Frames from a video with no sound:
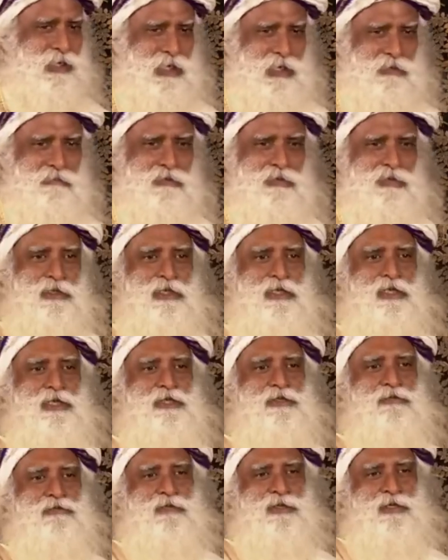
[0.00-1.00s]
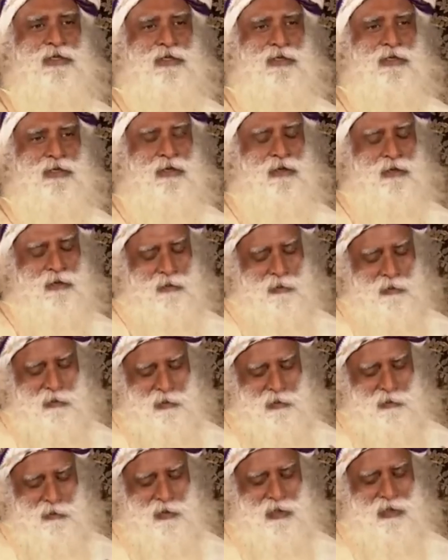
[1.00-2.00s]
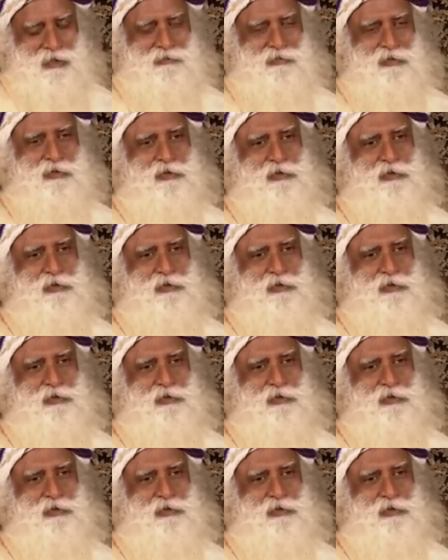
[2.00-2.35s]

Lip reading: Everything is free. All you have